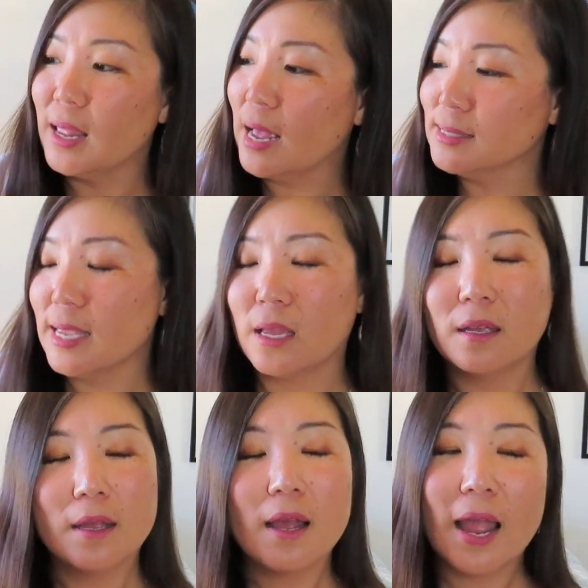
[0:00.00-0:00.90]
It has like
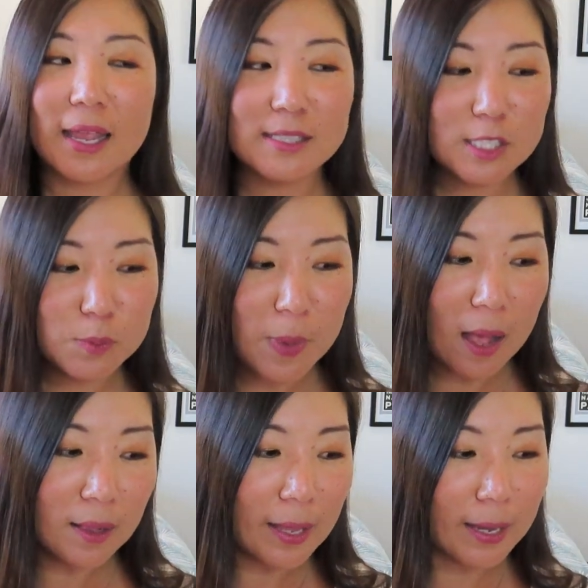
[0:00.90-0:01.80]
I can
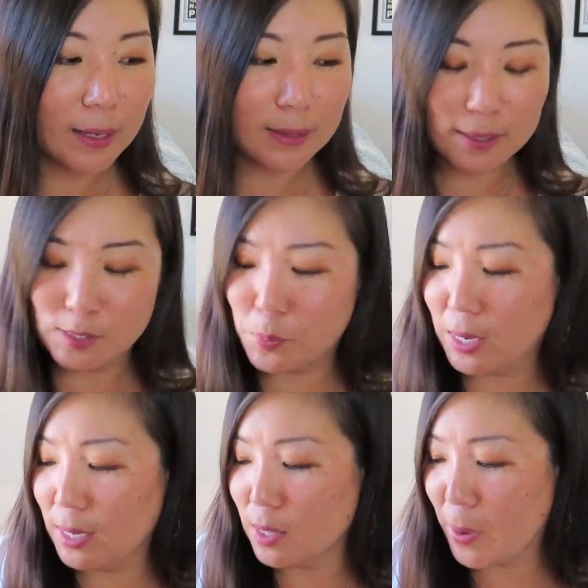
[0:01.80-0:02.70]
smell like that it's
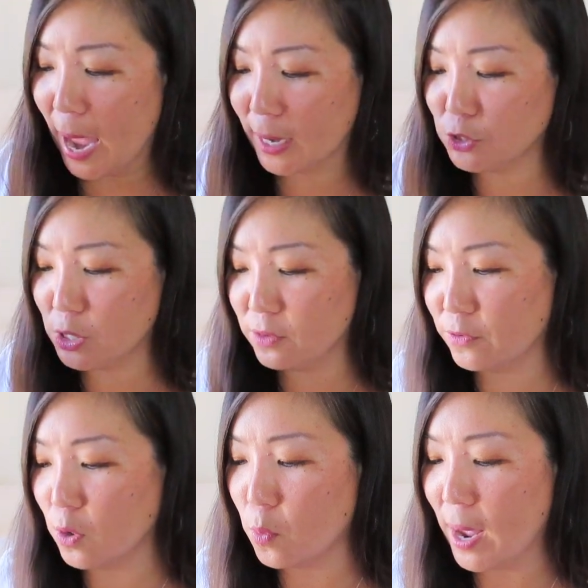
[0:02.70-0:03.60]
been in the packaging
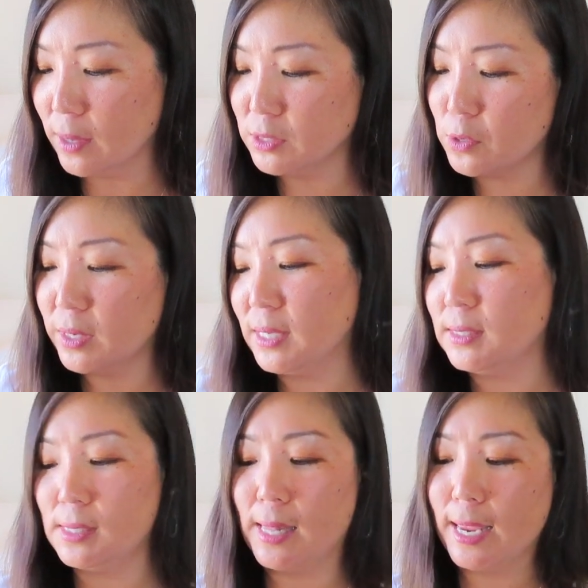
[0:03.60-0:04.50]
for a while, so it
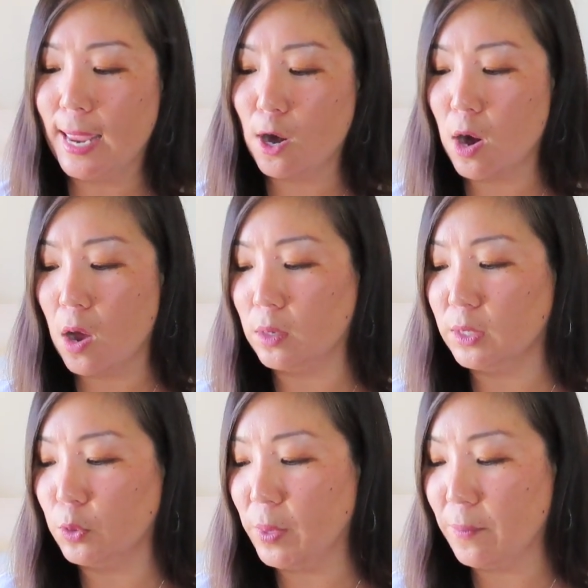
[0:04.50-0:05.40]
needs to like air out a
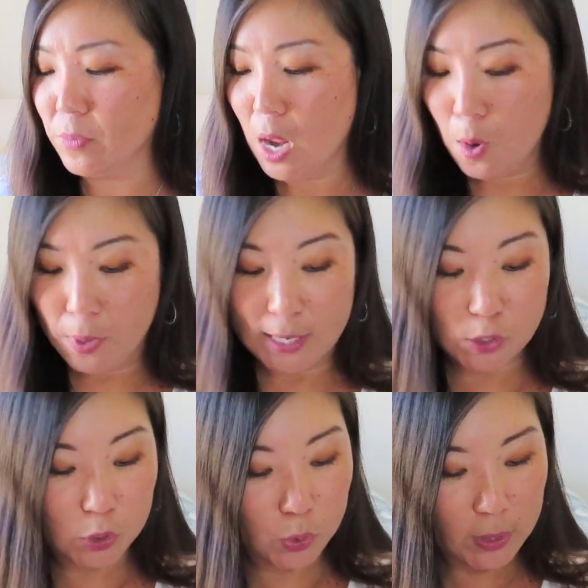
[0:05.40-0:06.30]
little bit. But I
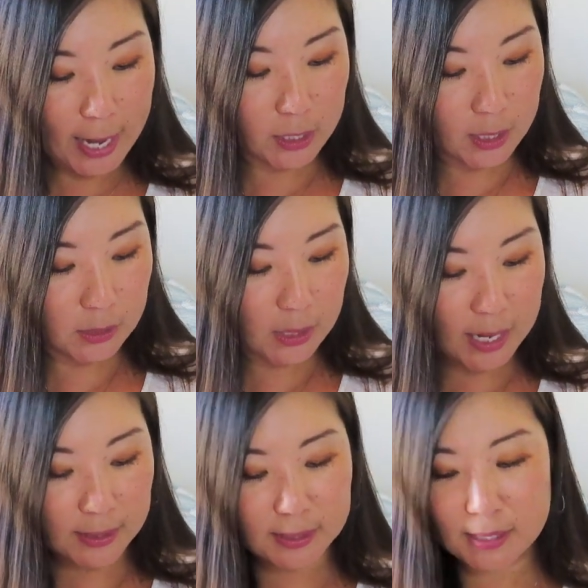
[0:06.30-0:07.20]
do like that it's
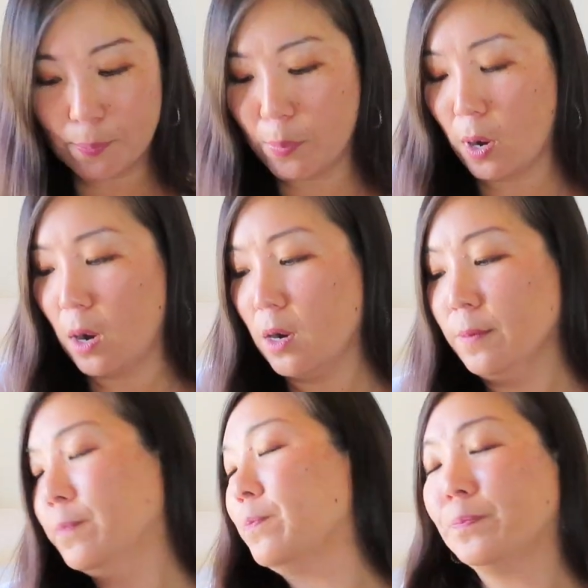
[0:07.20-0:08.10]
got a
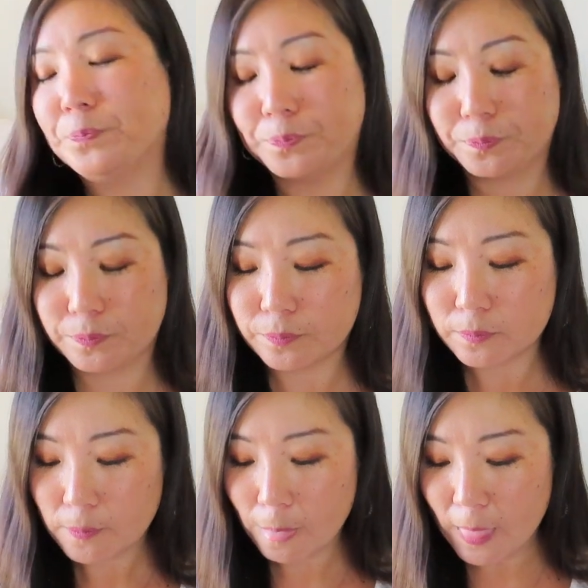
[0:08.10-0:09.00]
zipper.
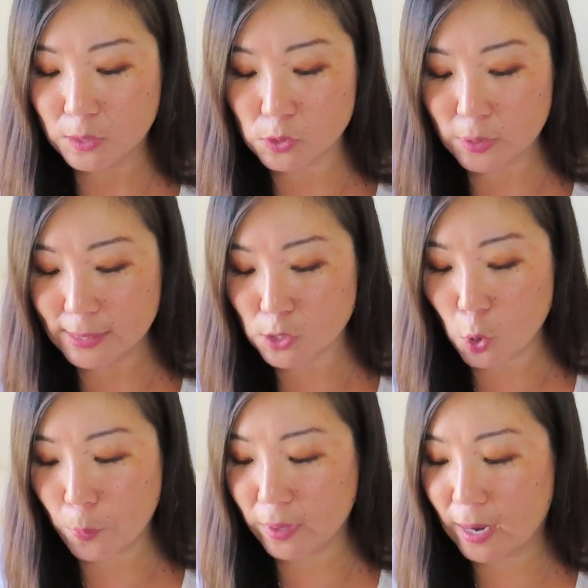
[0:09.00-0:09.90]
So let's
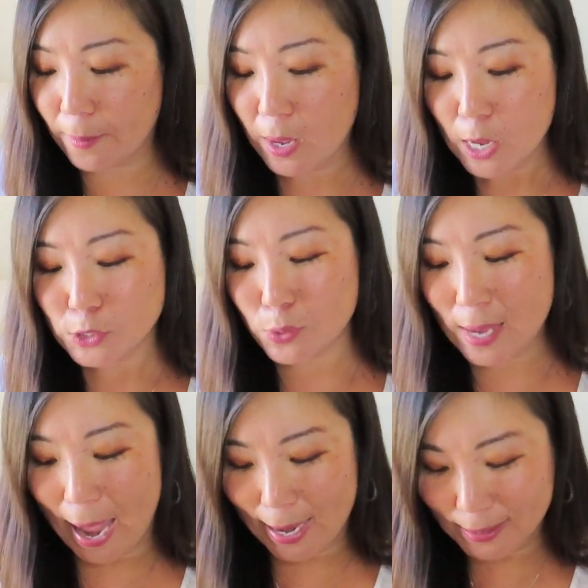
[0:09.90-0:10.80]
open it up. So
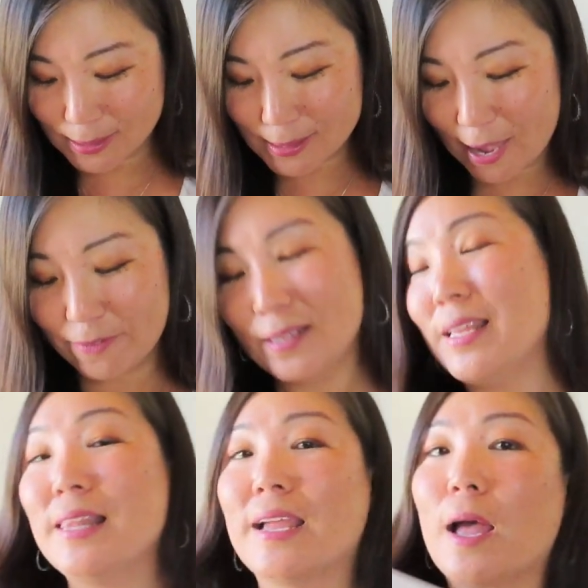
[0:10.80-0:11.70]
yeah, it's
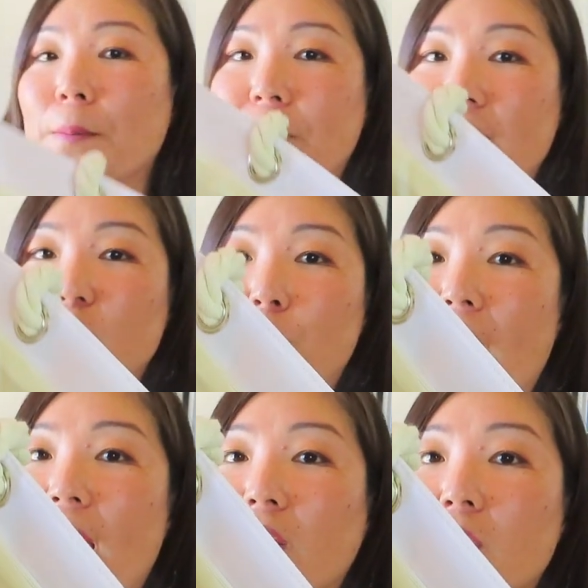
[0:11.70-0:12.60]
definitely like a beach
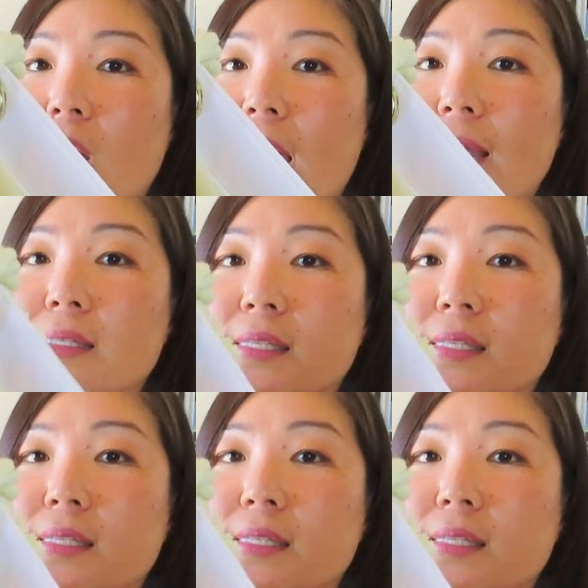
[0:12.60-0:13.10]
bag, you guys.